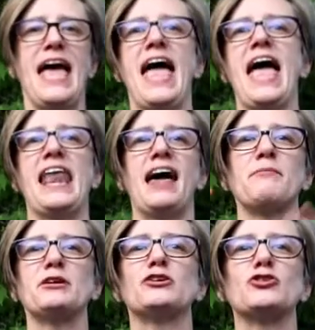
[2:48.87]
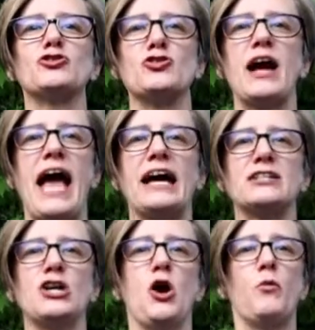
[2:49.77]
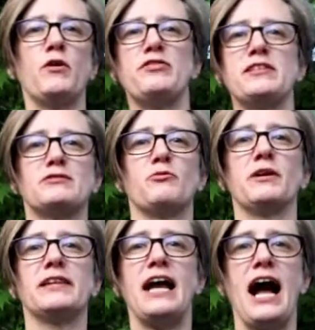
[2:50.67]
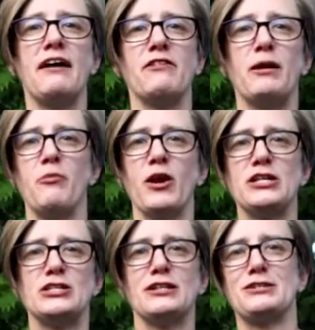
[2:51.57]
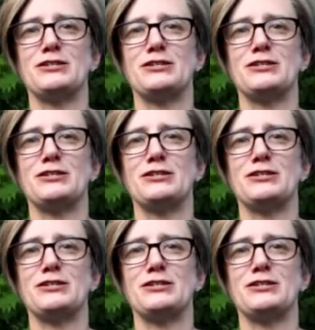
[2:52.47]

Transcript: And I'm going to attract with this really high vibration and this,